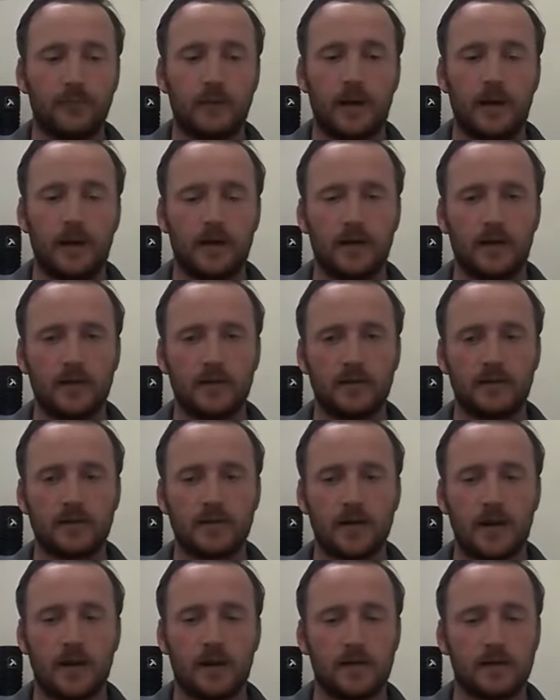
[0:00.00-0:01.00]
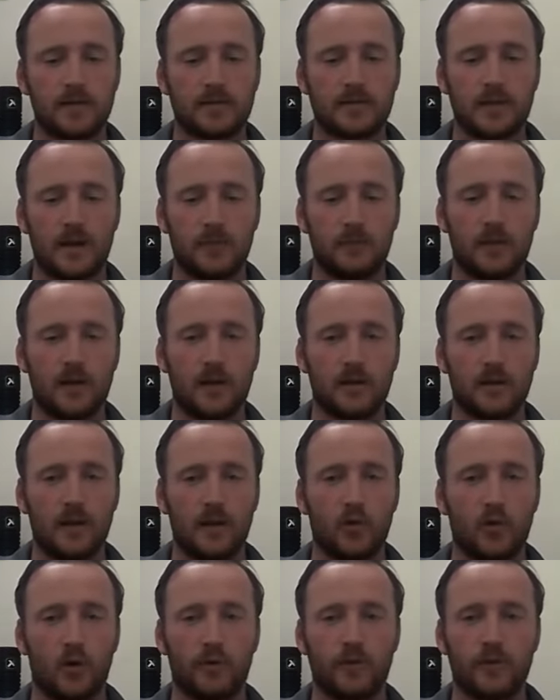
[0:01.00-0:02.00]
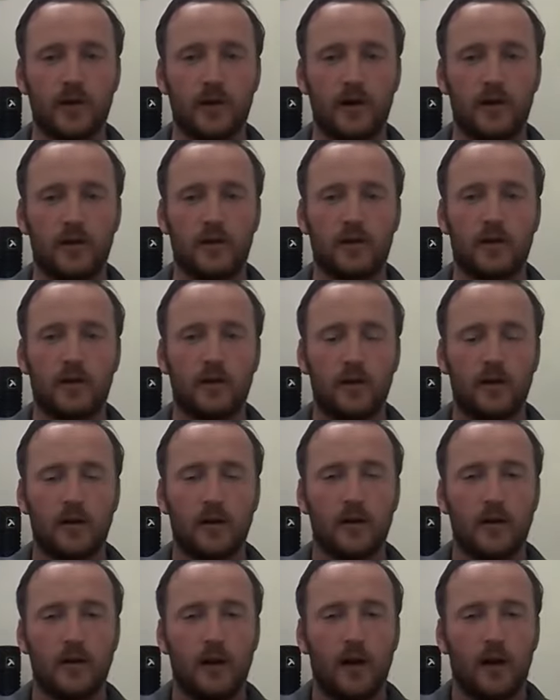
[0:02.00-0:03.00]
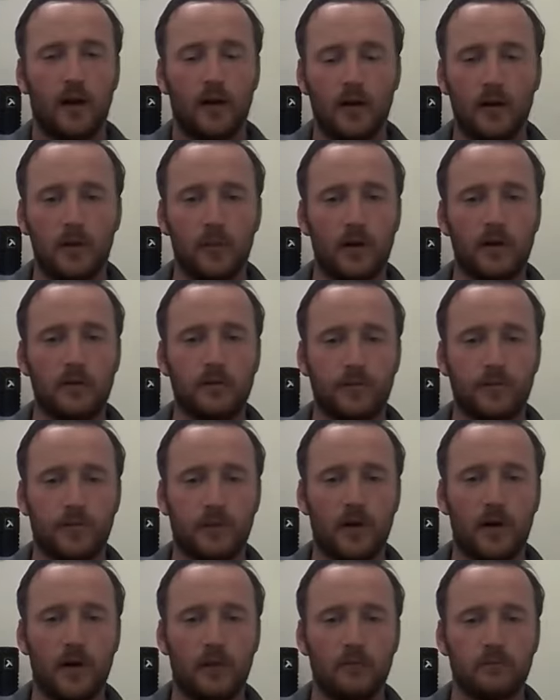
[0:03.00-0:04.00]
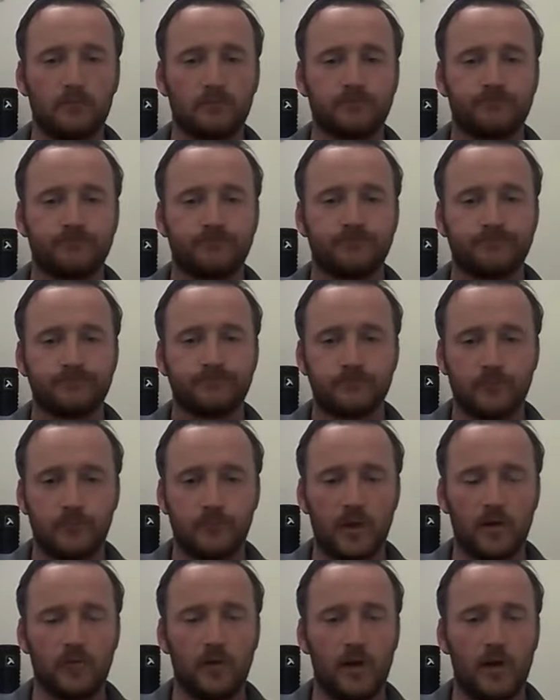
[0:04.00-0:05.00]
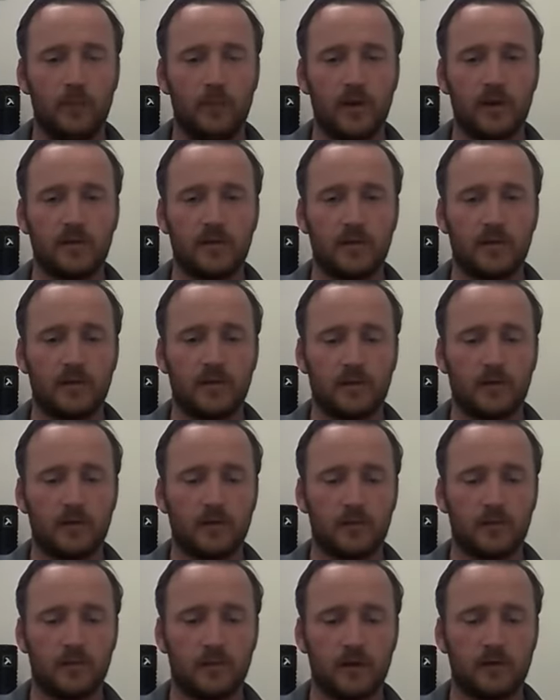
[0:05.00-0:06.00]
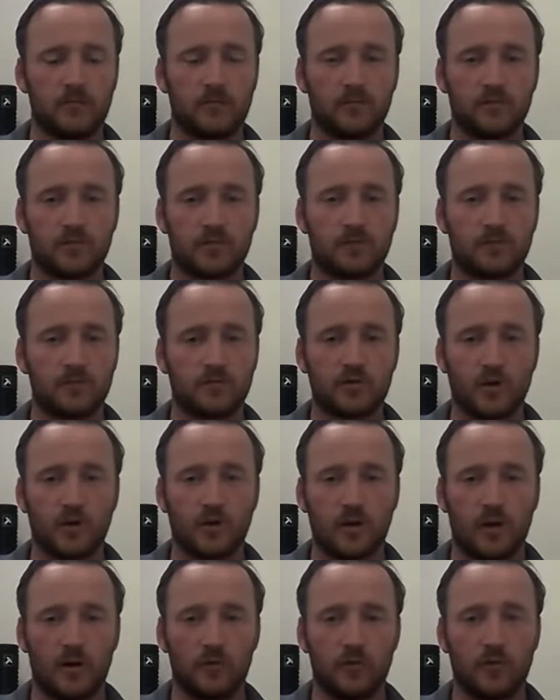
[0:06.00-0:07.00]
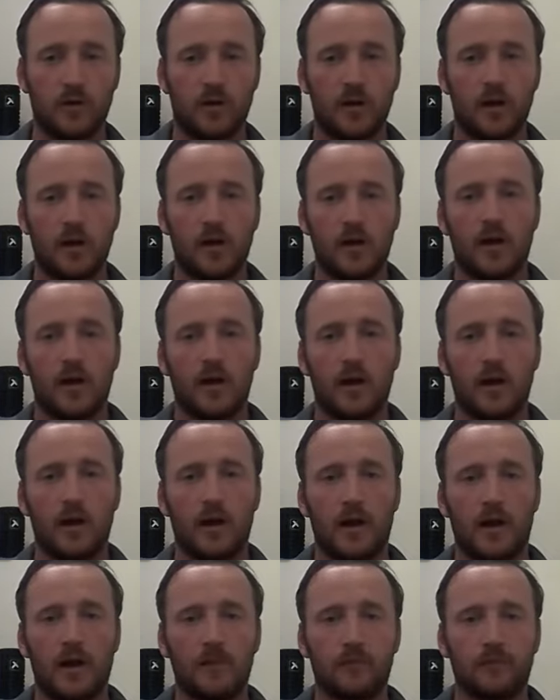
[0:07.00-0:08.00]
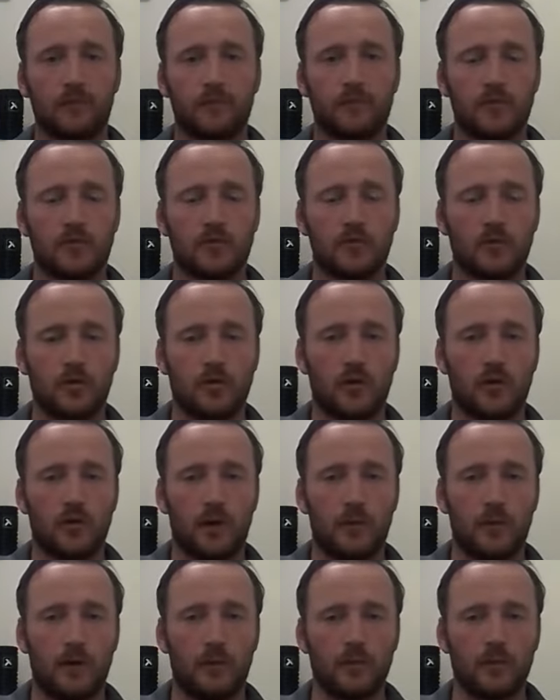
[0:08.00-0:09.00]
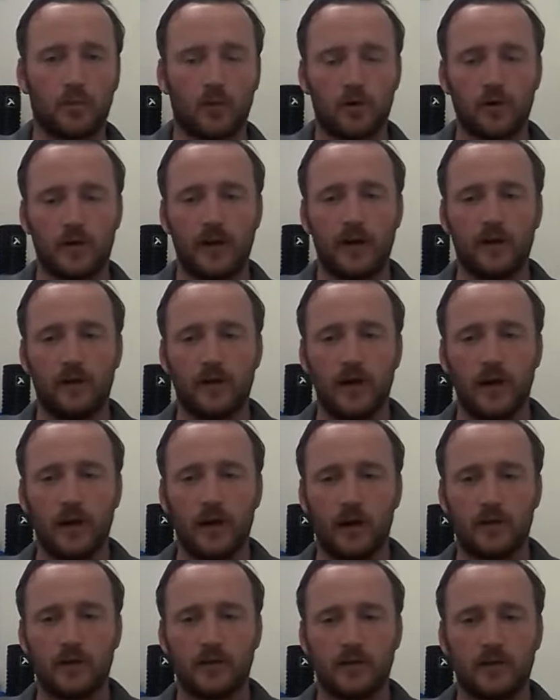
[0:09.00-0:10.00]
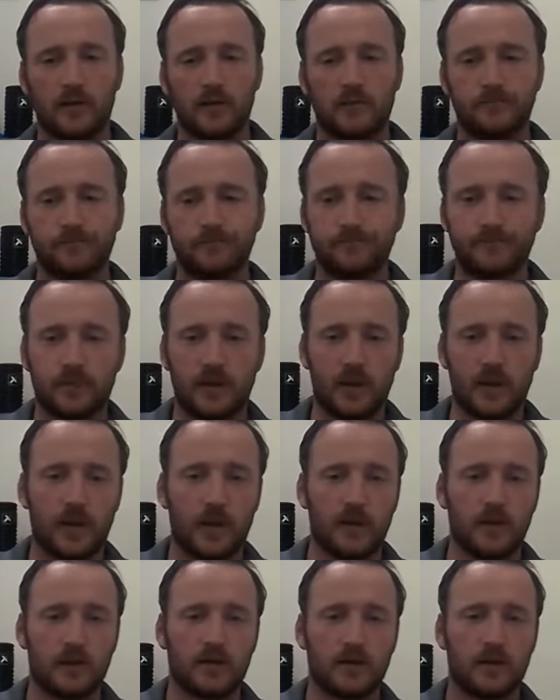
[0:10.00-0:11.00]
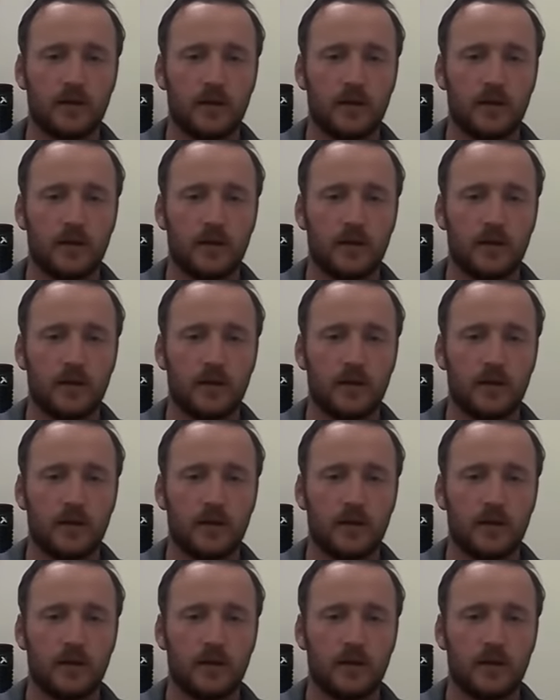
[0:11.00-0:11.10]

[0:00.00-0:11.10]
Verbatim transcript: again, uh, same thing. Like overnight, I went from being really busy to being shut down. Um, so I, I, was worried early on that